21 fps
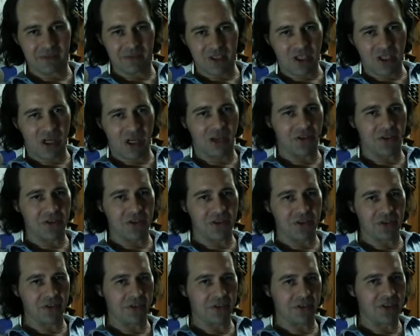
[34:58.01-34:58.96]

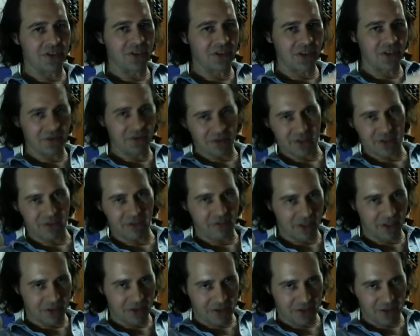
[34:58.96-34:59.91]
concerts and other
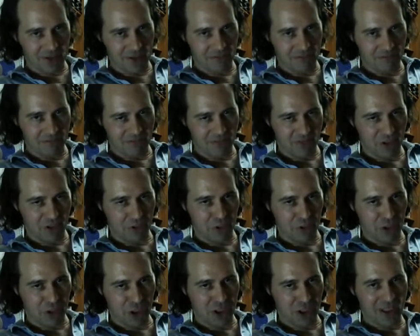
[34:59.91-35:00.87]
events.
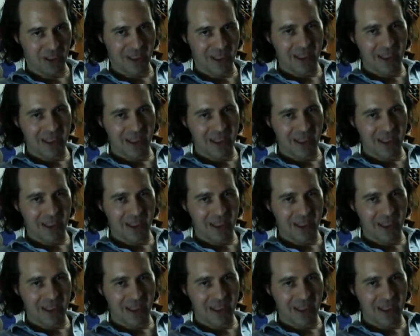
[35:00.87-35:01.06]
Okay?